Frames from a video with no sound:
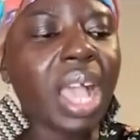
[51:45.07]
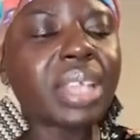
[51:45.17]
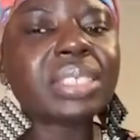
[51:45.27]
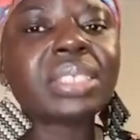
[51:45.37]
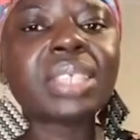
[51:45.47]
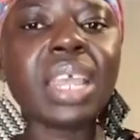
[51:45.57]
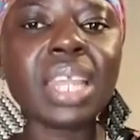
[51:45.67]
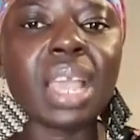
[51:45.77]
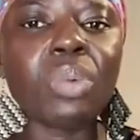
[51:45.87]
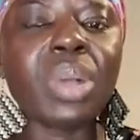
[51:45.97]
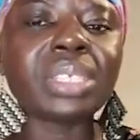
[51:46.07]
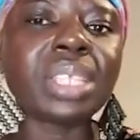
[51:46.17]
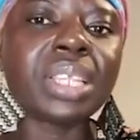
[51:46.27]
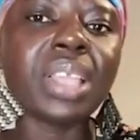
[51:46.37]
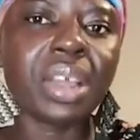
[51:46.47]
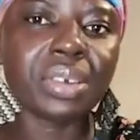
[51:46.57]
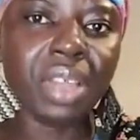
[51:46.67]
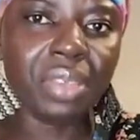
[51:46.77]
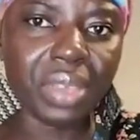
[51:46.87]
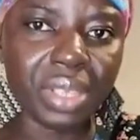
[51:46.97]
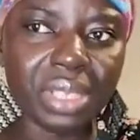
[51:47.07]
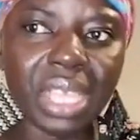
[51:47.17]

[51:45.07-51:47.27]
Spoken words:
And Sana was steady kakra